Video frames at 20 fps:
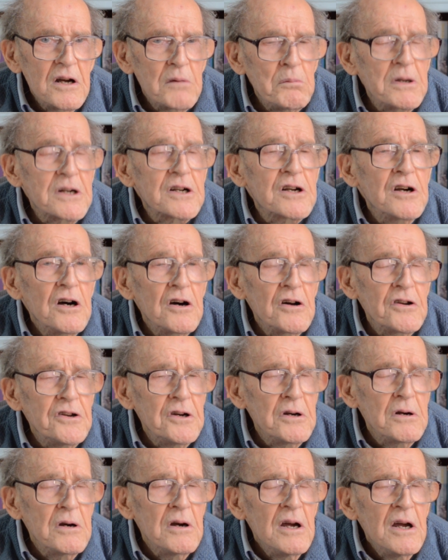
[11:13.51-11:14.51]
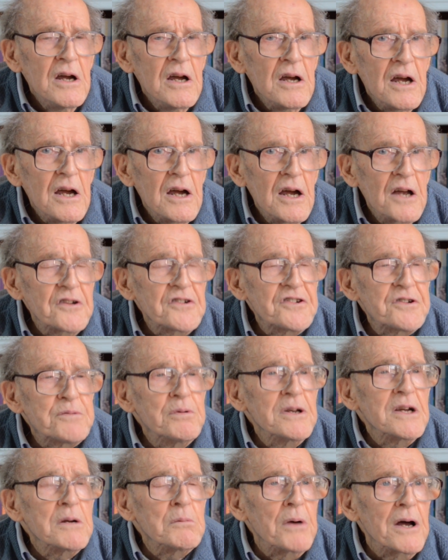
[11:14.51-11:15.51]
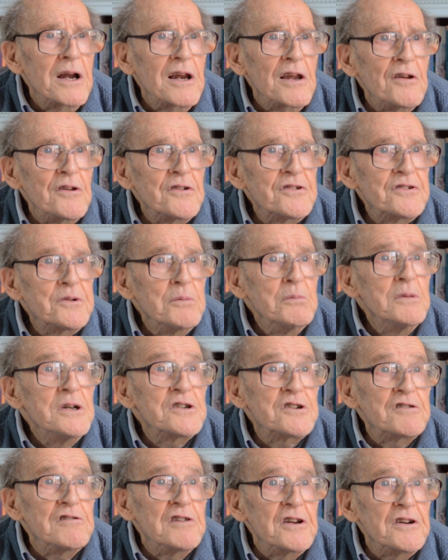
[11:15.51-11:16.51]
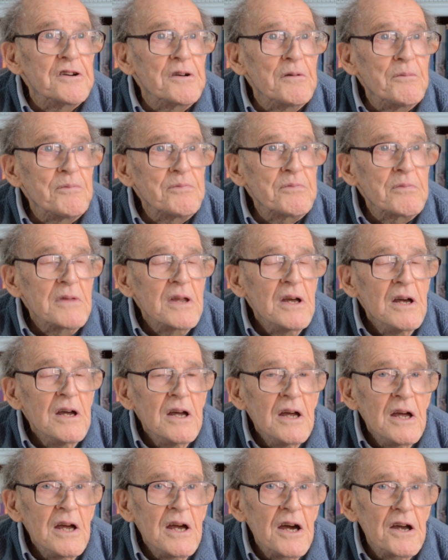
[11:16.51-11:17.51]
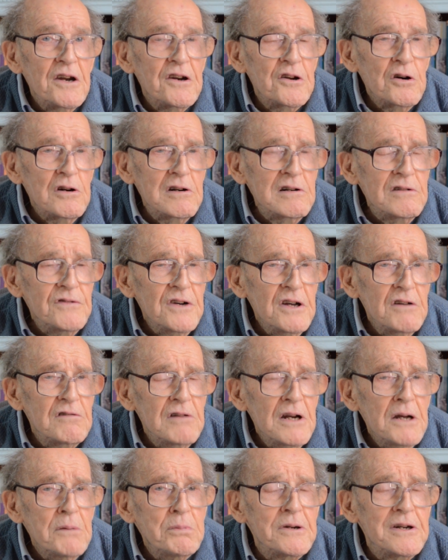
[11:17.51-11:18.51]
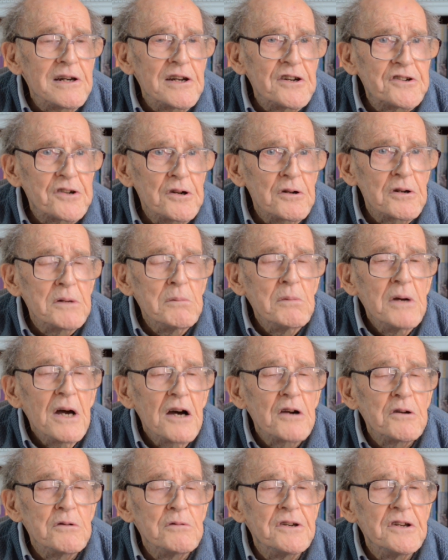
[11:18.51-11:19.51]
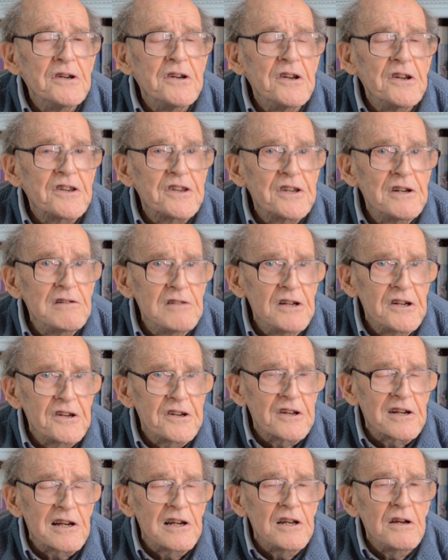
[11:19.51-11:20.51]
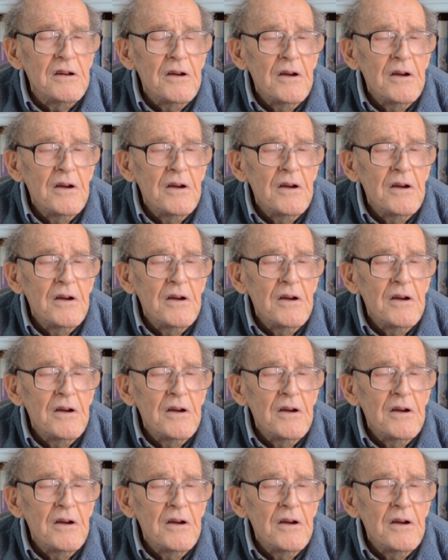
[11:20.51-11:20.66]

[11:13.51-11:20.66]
Meccano and a spring balance to measure it. And Oravan rapidly told him how you did it theoretically.